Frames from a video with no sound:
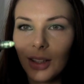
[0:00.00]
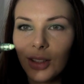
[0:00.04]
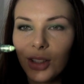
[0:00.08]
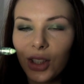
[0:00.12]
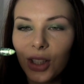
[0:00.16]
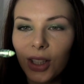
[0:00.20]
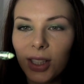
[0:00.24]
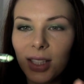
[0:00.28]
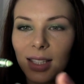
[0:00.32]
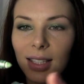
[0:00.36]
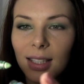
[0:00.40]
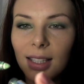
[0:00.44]
As you
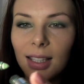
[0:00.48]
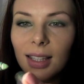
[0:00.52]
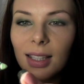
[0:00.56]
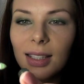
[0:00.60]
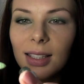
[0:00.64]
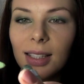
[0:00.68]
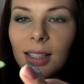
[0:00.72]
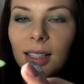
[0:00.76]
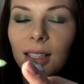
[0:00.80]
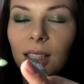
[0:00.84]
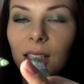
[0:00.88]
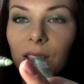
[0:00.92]
can see,
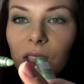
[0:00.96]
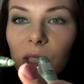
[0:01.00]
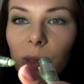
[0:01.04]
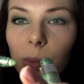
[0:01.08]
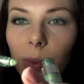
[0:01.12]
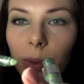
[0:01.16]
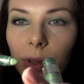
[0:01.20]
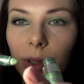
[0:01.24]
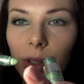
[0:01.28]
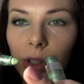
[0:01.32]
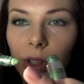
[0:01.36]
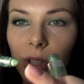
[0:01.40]
there's a little
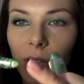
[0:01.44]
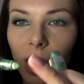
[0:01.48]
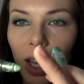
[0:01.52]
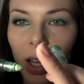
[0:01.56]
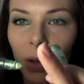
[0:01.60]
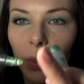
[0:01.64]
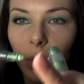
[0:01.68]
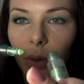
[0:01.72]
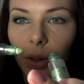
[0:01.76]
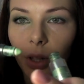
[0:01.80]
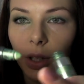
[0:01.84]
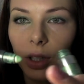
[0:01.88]
sponge
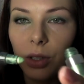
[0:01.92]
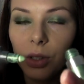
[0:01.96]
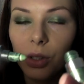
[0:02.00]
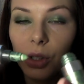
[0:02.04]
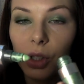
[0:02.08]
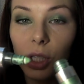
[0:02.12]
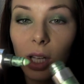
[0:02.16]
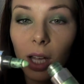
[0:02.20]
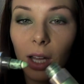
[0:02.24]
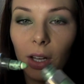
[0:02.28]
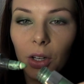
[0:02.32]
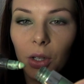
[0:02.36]
there with a loose
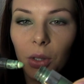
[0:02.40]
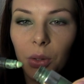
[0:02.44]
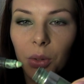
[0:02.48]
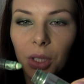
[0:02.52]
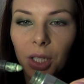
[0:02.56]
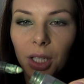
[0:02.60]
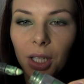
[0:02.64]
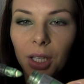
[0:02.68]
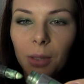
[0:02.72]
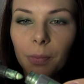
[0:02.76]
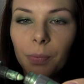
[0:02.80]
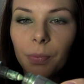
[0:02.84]
shadow on
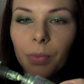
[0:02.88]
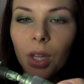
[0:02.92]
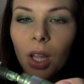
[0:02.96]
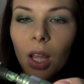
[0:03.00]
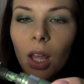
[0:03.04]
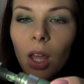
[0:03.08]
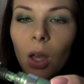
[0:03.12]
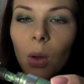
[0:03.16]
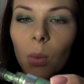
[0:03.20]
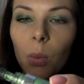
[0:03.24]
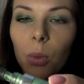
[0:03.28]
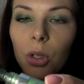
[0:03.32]
it.
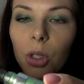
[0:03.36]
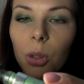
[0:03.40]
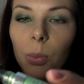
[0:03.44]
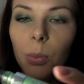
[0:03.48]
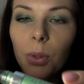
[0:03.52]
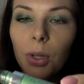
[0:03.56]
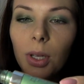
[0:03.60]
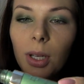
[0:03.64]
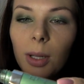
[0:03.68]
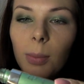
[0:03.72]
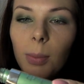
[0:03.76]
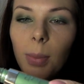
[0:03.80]
When you
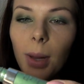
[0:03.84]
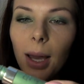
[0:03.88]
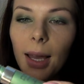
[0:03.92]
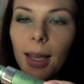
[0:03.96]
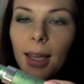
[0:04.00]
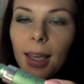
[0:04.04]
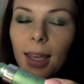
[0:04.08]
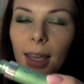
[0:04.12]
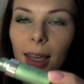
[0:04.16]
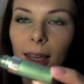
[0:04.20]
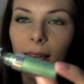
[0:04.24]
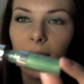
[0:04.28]
put it
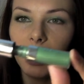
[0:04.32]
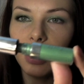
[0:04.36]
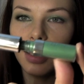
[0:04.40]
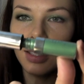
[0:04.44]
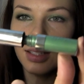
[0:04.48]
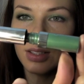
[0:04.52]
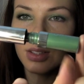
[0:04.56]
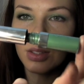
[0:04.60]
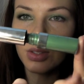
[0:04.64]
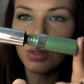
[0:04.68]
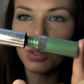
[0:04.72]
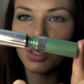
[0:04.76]
back in,
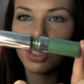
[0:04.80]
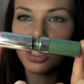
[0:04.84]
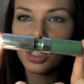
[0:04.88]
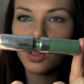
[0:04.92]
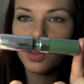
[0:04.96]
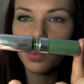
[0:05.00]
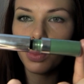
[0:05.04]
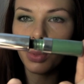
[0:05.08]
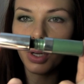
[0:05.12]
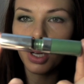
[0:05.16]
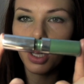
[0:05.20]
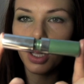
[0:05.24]
it's on a
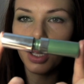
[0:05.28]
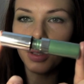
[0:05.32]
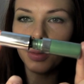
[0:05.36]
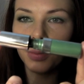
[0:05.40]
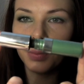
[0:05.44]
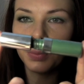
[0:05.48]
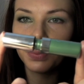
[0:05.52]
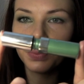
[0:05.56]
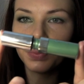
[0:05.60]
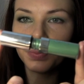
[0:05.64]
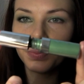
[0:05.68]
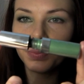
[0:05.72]
spring,
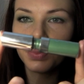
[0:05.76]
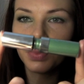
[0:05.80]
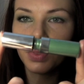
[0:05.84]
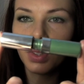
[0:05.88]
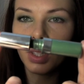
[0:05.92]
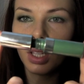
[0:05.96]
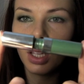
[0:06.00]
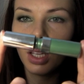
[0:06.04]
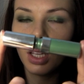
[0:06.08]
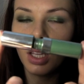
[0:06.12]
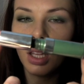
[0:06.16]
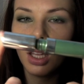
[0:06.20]

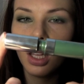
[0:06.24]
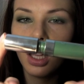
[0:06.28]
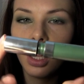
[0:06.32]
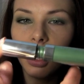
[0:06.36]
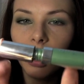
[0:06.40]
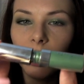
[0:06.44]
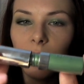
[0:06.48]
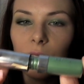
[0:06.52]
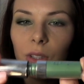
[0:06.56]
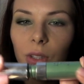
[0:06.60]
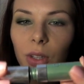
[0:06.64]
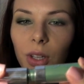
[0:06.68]

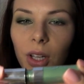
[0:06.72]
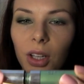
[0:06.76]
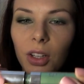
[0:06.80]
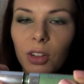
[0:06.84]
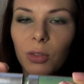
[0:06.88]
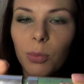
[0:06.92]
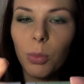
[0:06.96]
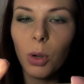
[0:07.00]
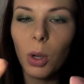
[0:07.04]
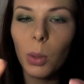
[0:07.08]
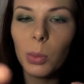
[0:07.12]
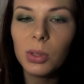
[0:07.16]
so it kind
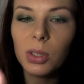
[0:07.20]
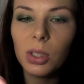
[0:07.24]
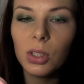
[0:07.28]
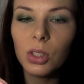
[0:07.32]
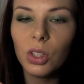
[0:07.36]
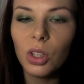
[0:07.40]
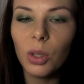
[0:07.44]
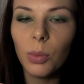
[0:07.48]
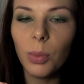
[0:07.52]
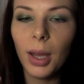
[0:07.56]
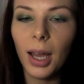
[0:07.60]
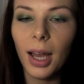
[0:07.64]
of pops
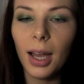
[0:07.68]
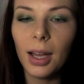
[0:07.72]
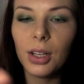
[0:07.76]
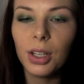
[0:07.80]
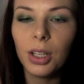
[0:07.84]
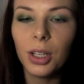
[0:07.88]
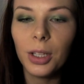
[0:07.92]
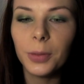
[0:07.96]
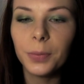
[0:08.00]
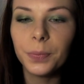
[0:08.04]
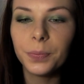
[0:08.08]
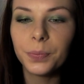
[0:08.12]
into the
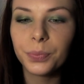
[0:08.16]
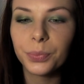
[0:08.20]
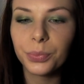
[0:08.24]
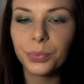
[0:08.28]
powder.